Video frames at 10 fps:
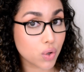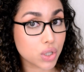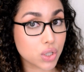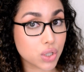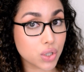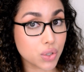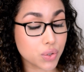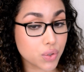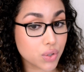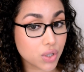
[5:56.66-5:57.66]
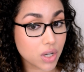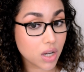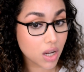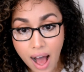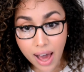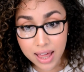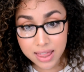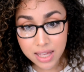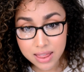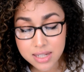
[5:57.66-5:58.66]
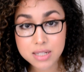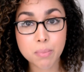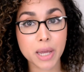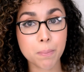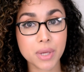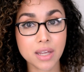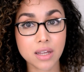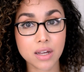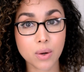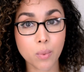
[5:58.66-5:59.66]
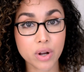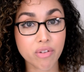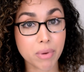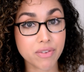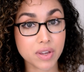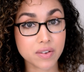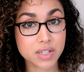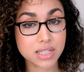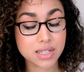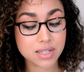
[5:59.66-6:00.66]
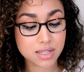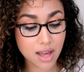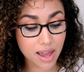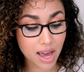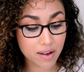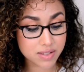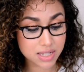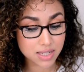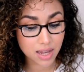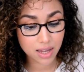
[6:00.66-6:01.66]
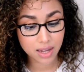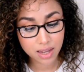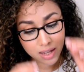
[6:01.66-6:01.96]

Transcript: cute. I think these might be one of my favorites, I have to say.